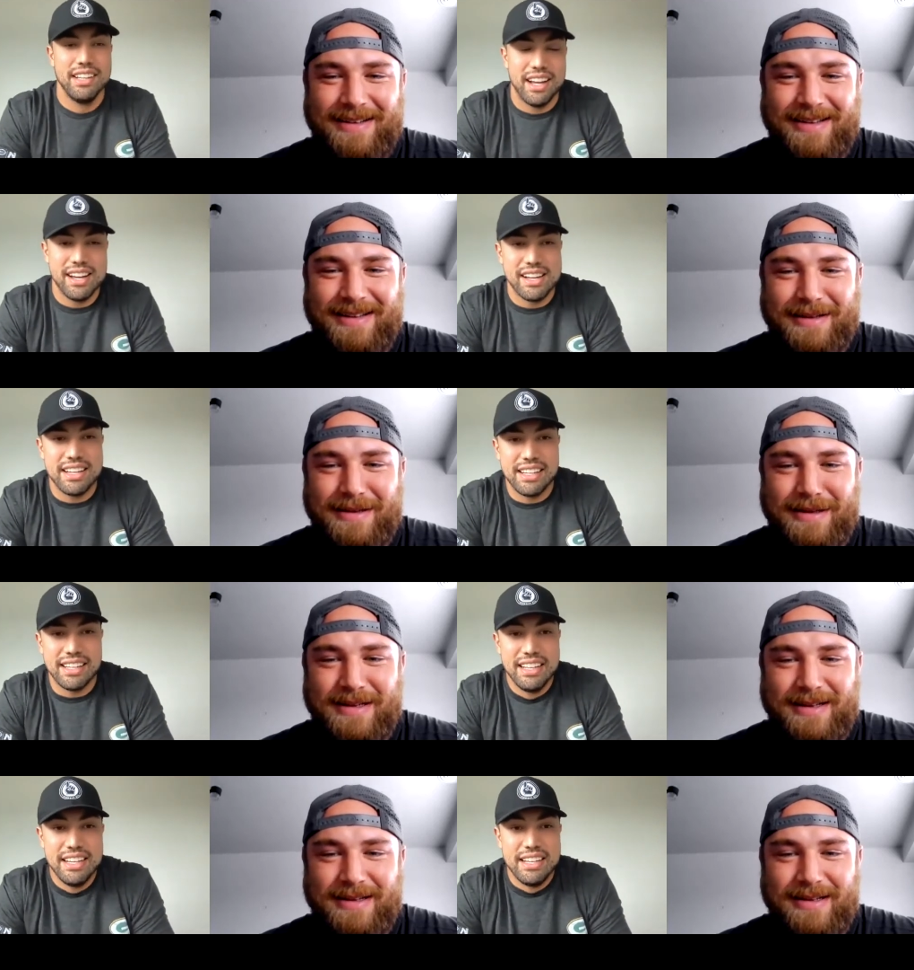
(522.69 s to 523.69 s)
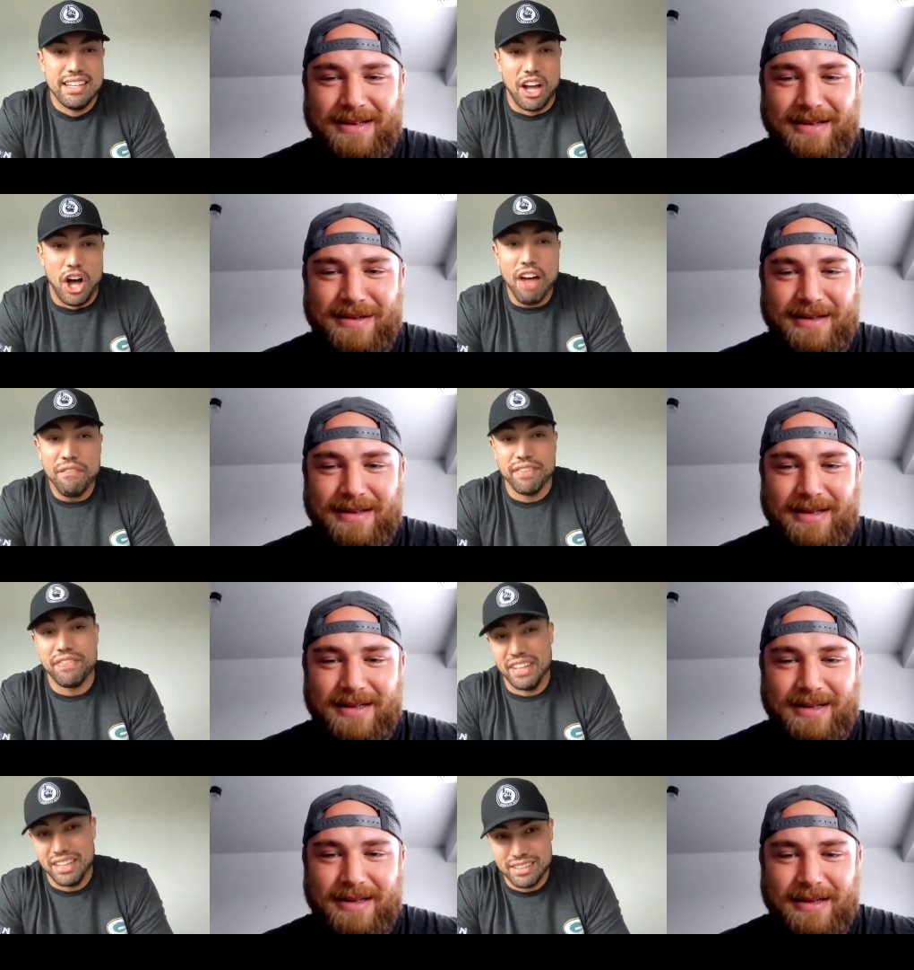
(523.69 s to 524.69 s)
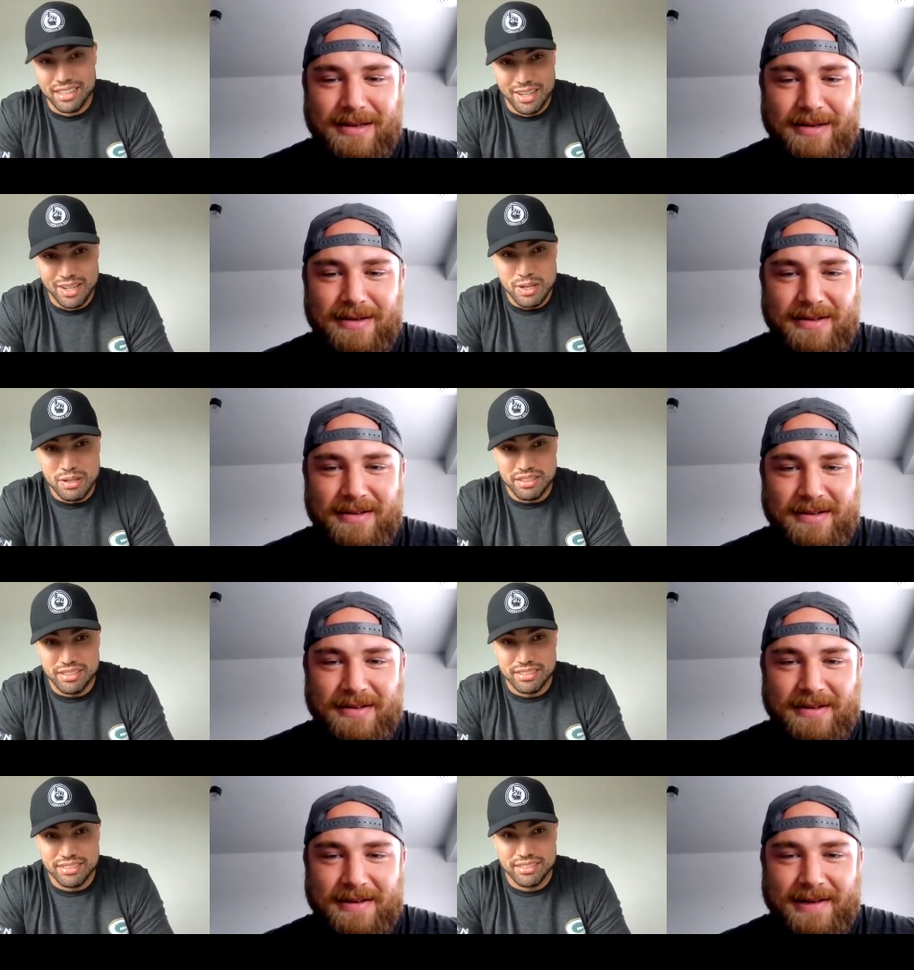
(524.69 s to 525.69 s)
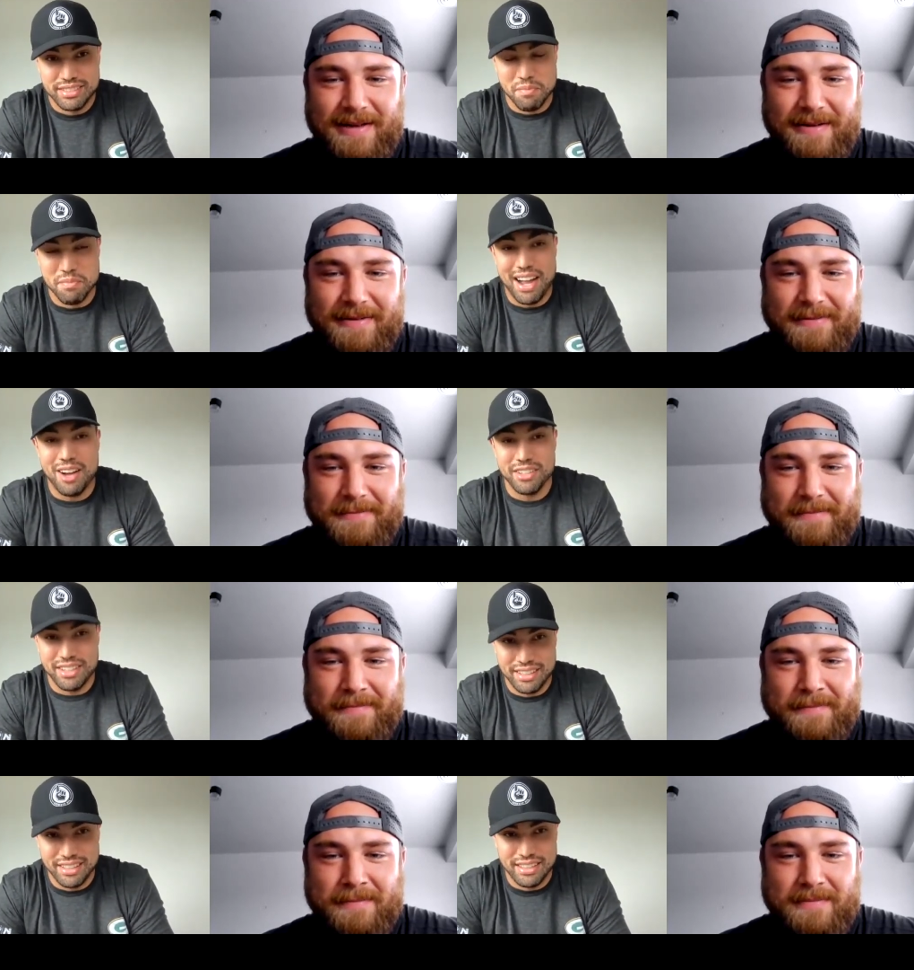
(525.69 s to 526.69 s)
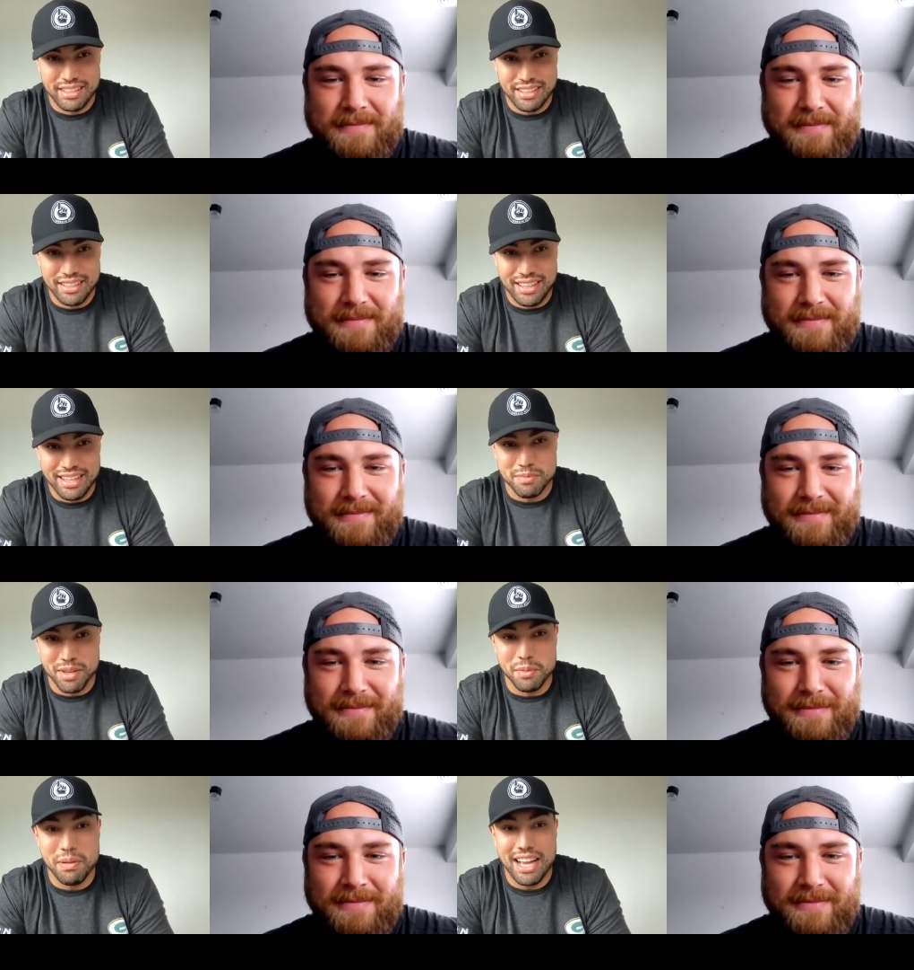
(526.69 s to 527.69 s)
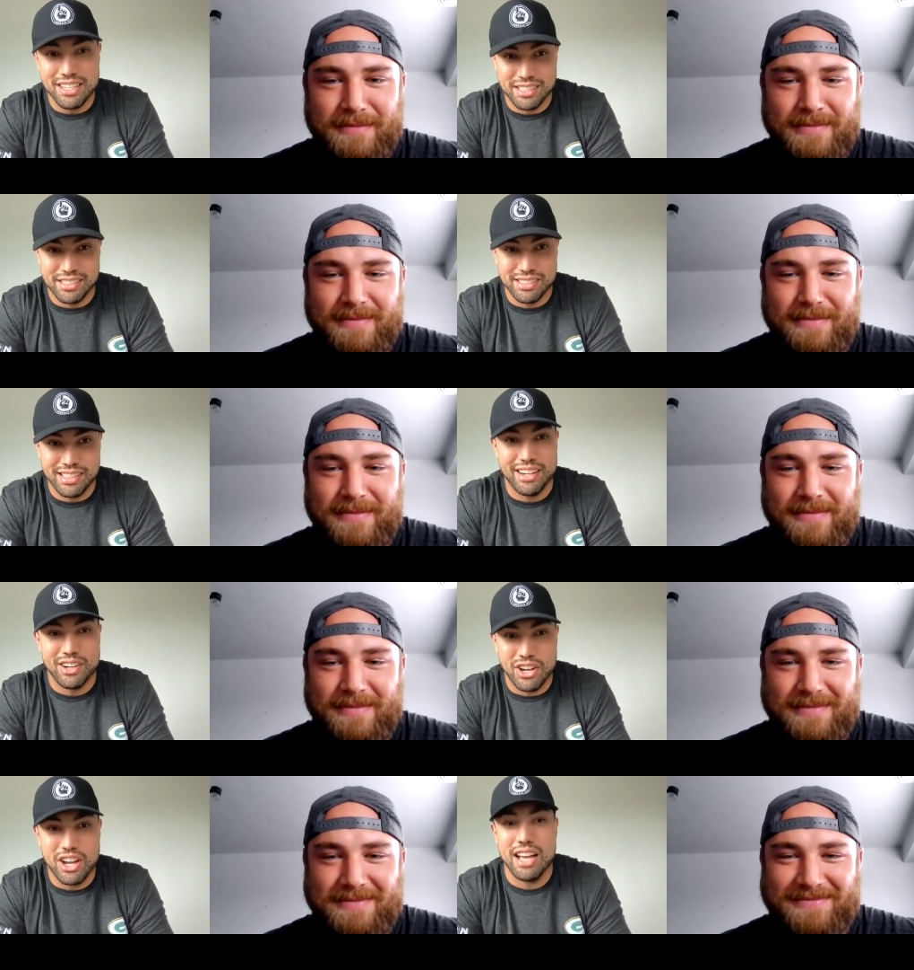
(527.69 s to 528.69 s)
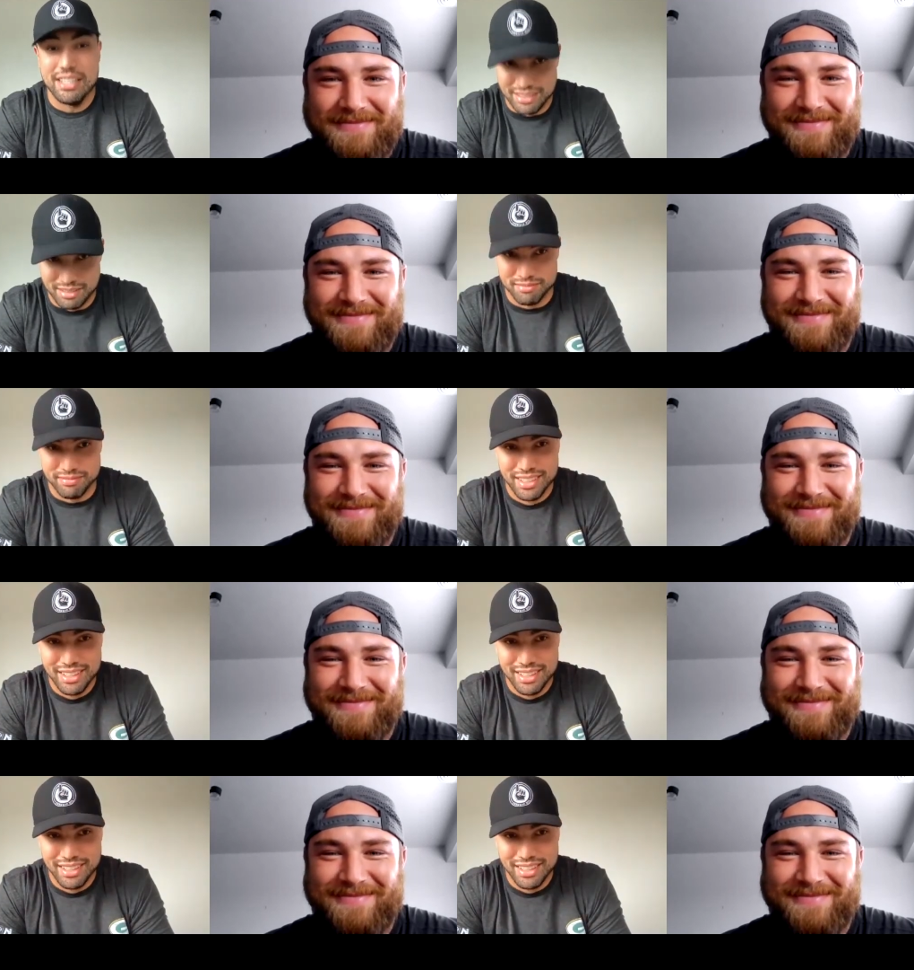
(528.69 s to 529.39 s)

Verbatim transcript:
Speaker 1: Uh, off the field, though, the mountain has some other passions that are awesome,